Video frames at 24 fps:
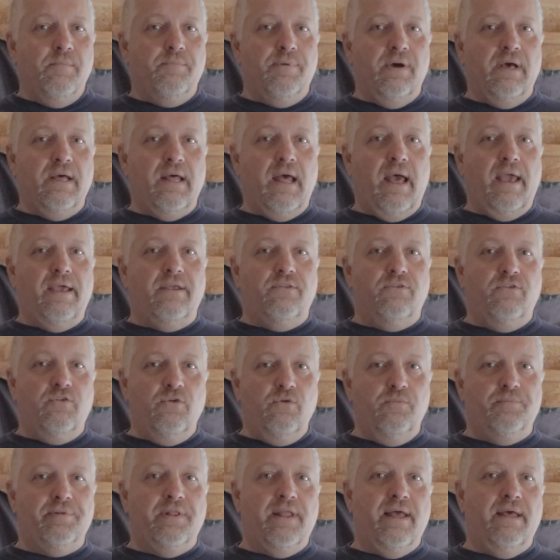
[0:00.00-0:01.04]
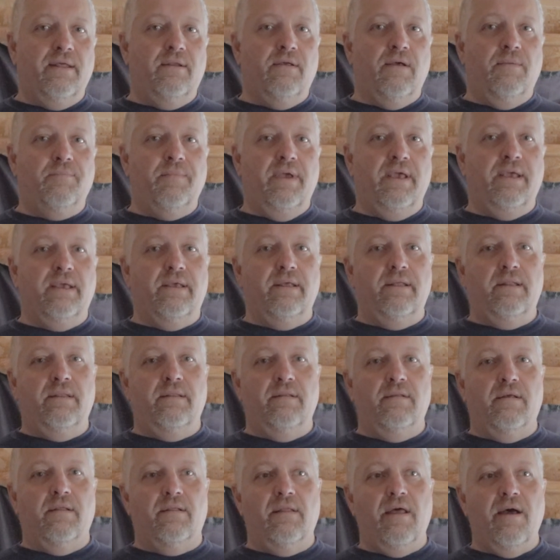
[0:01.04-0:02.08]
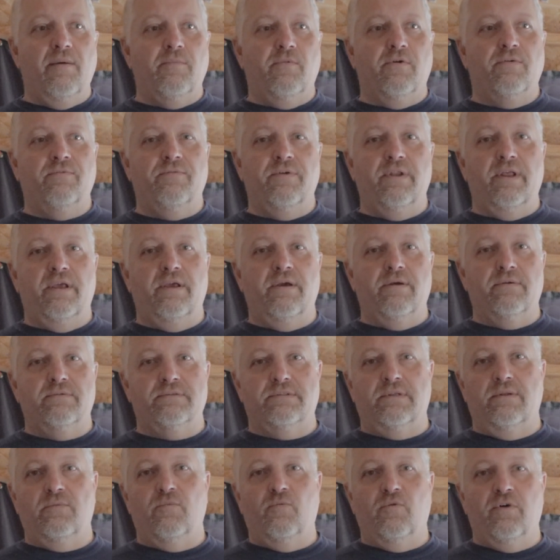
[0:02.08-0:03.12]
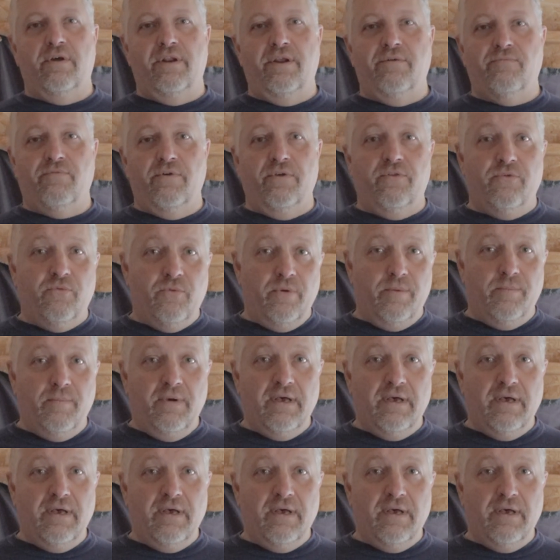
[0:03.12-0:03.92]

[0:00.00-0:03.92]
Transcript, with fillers: But I do plan on making a lot more videos than one every 3